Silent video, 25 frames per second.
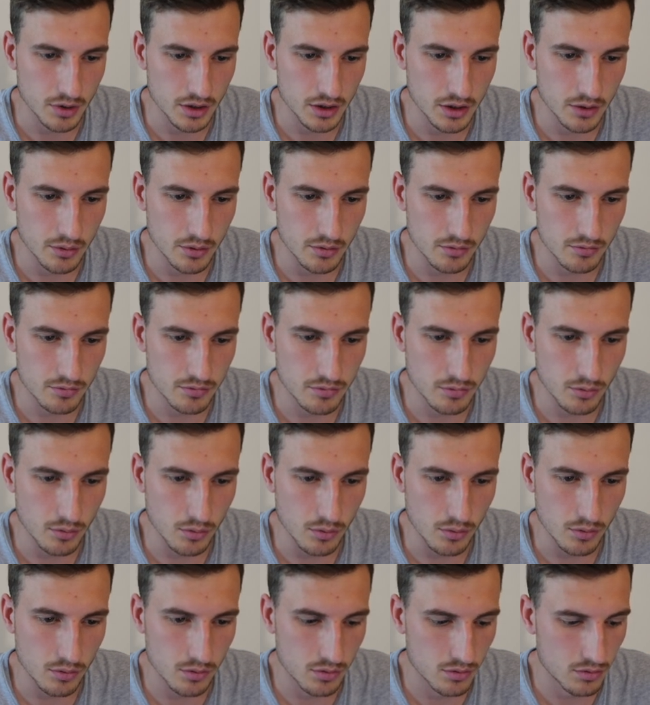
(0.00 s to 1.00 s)
by going
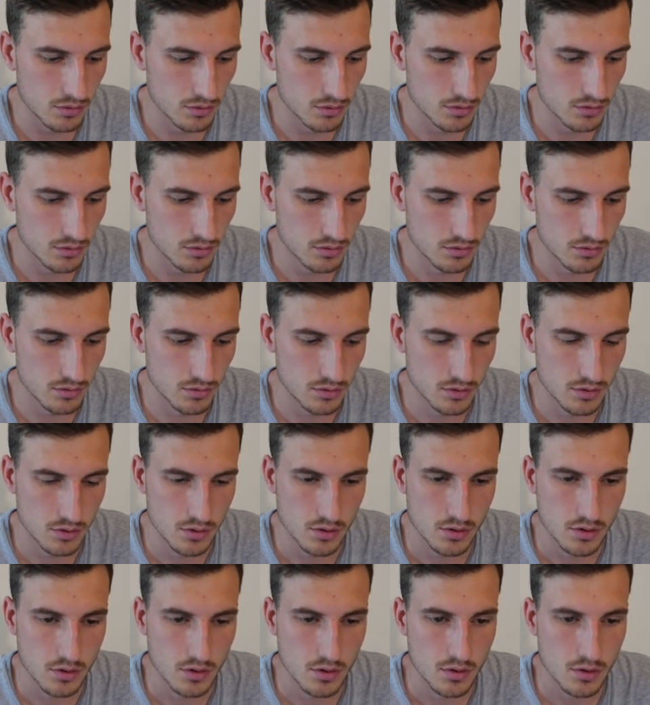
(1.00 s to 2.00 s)
for
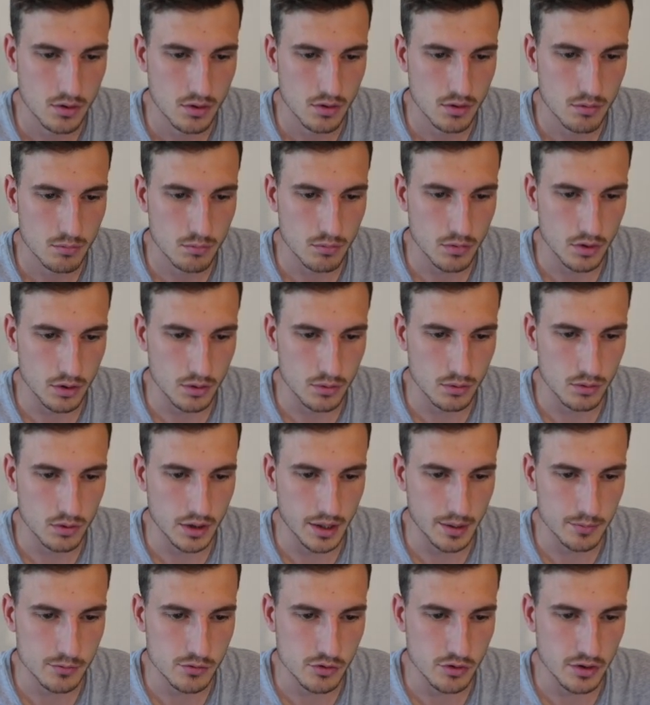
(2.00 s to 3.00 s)
Michael
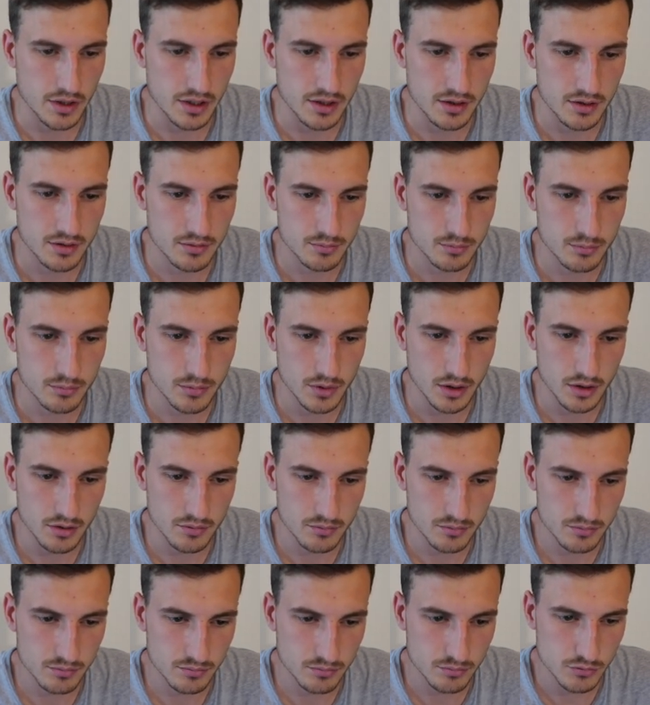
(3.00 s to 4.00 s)
Crabtree,
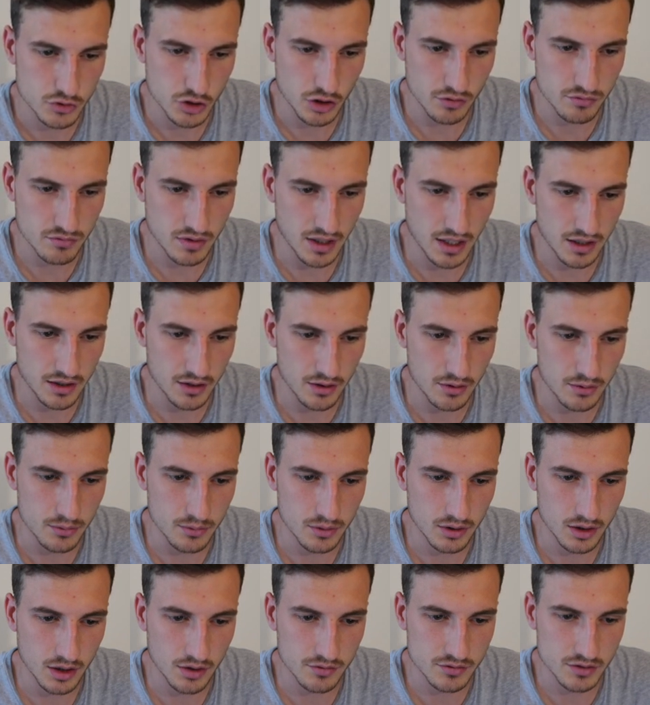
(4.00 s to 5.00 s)
but Joe
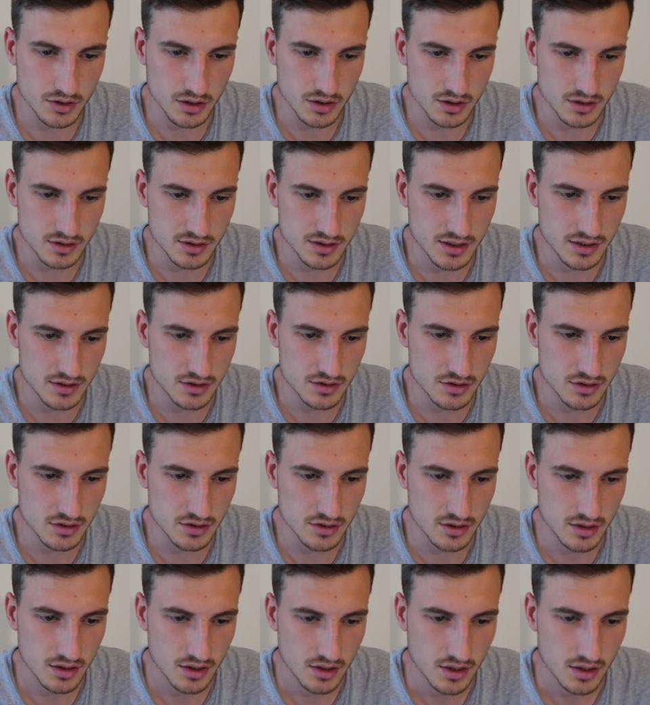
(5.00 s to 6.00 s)
Flacco loves a
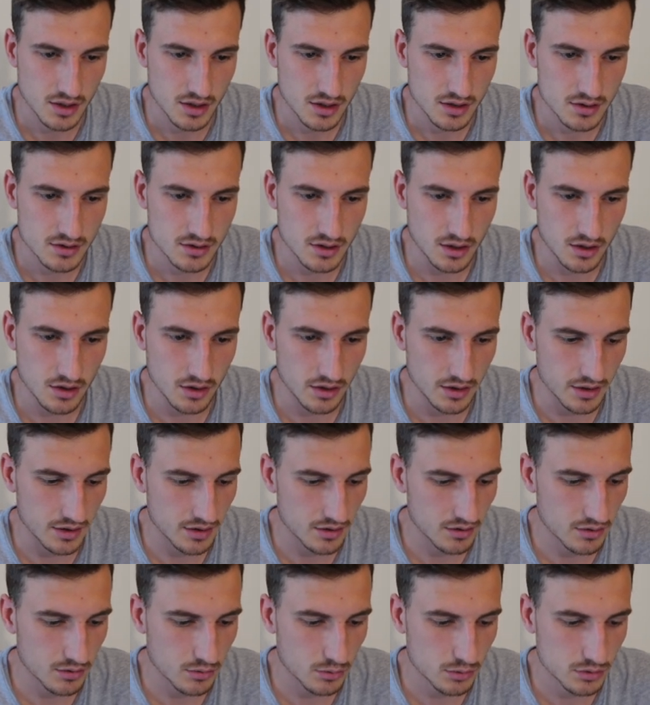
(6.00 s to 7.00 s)
consistent
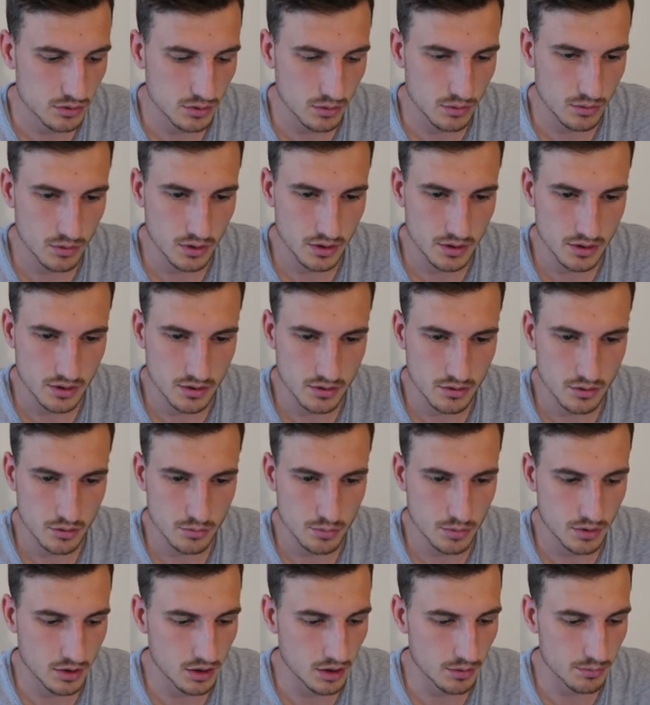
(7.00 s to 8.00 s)
target. I also like
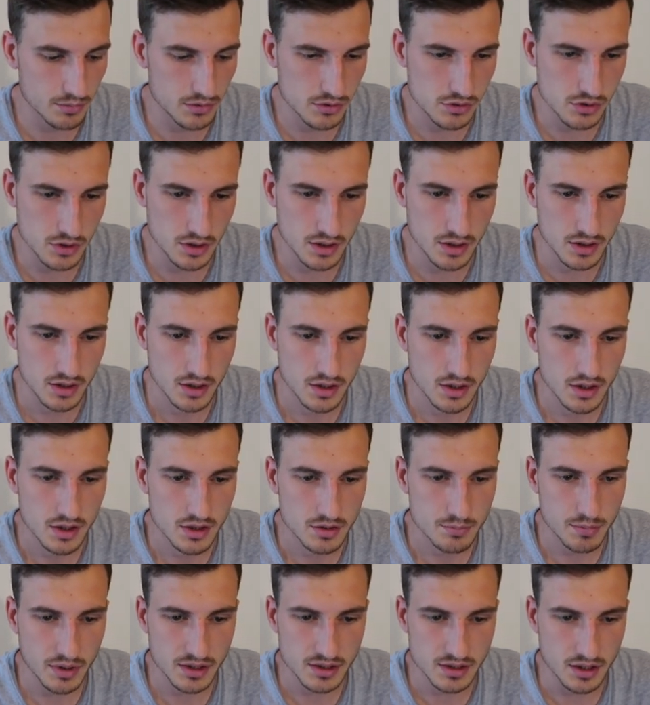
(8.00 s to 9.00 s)
Cooper Kupp this year.
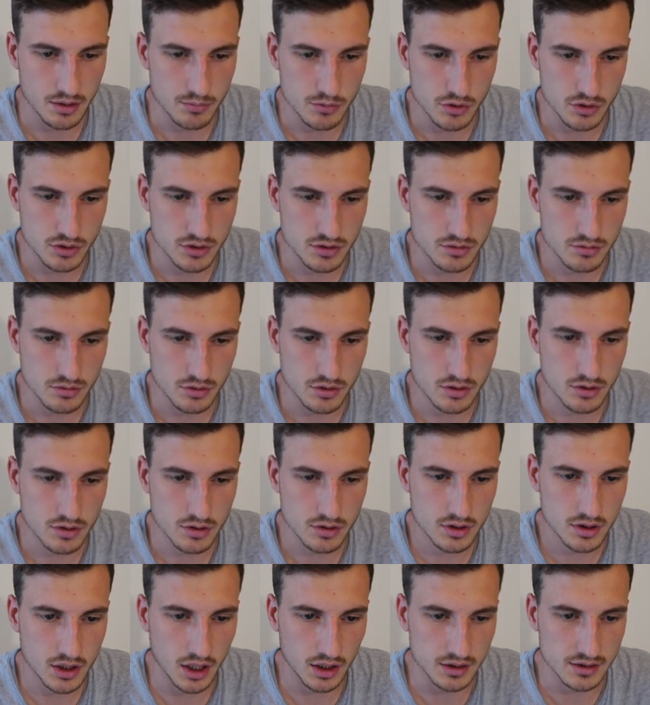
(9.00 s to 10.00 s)
Basically, I'm just
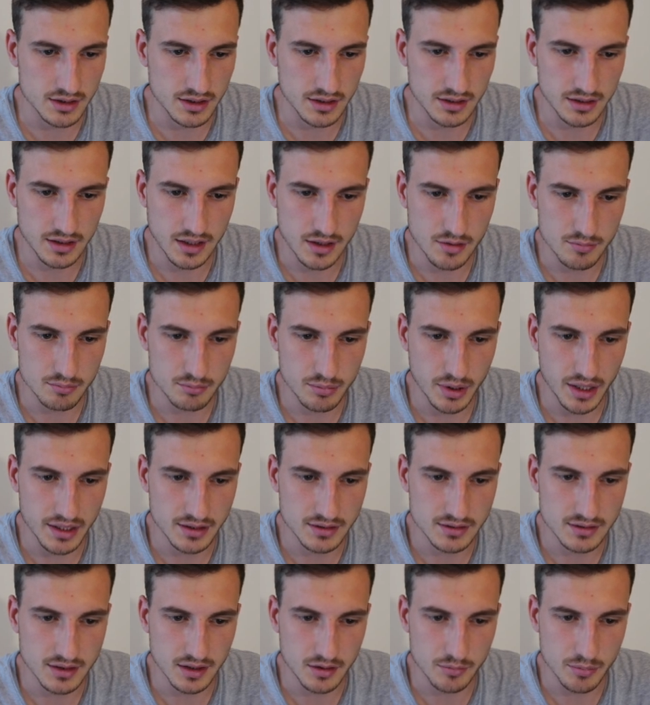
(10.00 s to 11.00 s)
cutting and
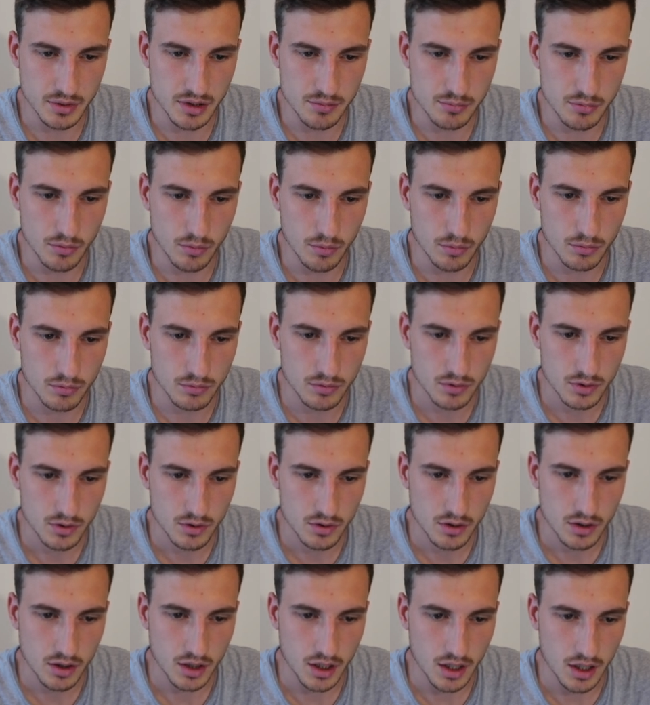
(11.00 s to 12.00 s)
pasting people
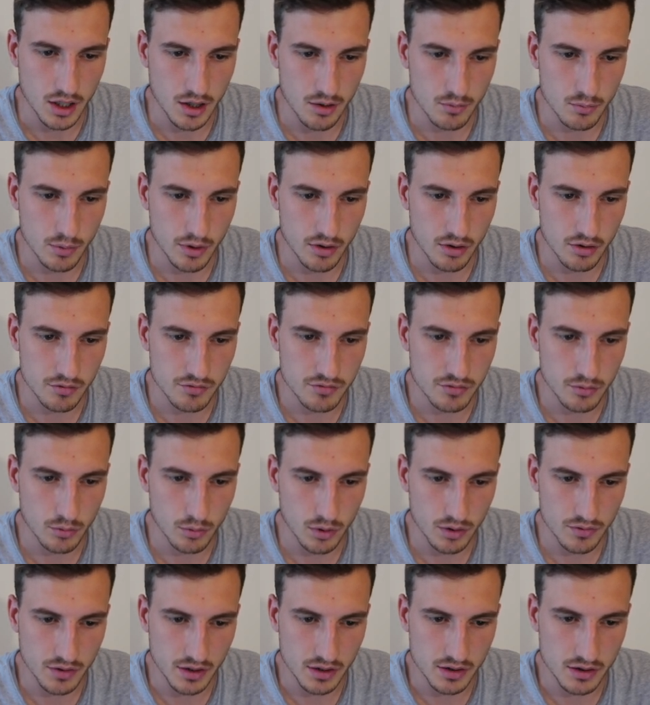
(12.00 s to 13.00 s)
where I feel
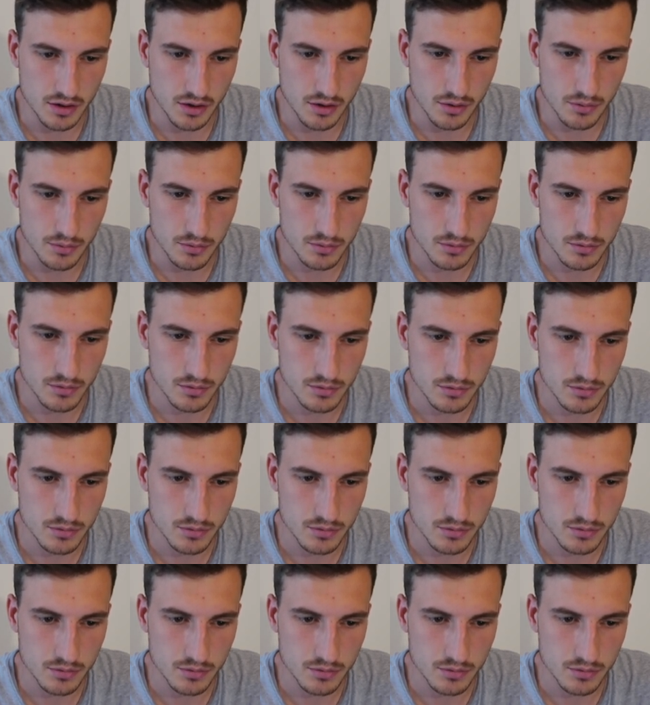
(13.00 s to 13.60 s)
like they go.